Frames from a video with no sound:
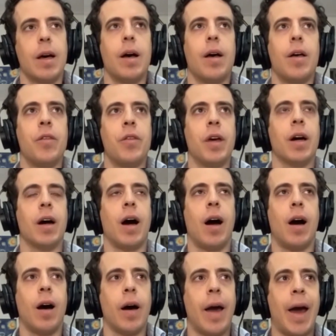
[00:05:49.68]
There
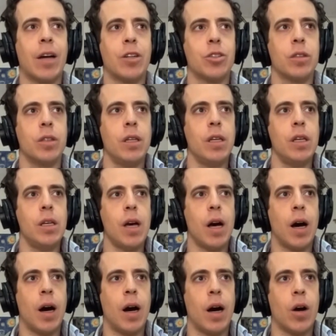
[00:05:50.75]
are actually
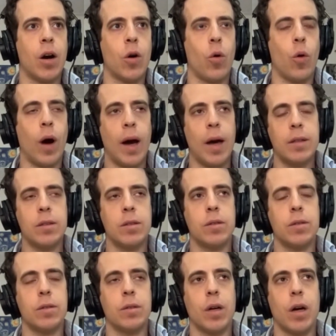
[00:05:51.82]

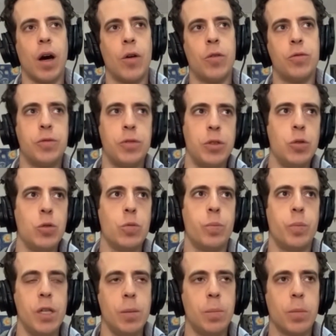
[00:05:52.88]
quite a few
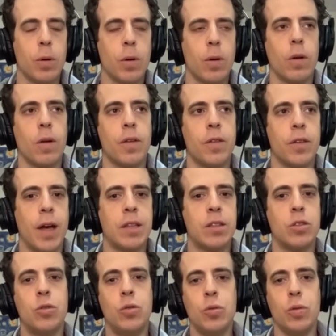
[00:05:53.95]
people
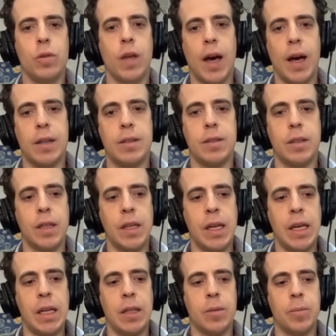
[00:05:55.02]
that do that
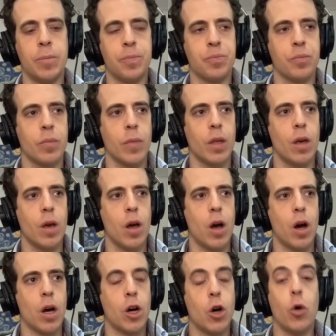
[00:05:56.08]
in
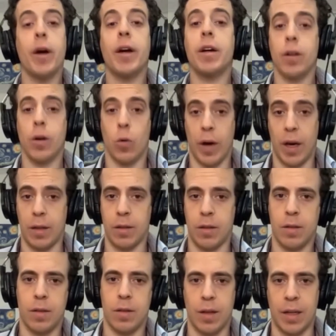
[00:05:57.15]
quicker
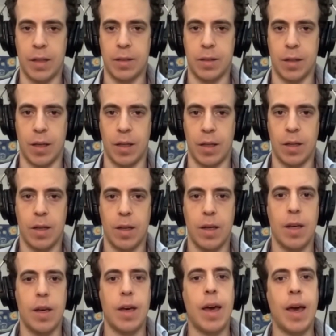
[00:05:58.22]
ways, let's say.
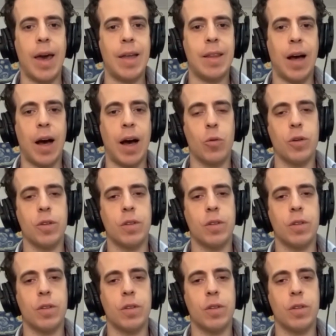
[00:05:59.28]
And I was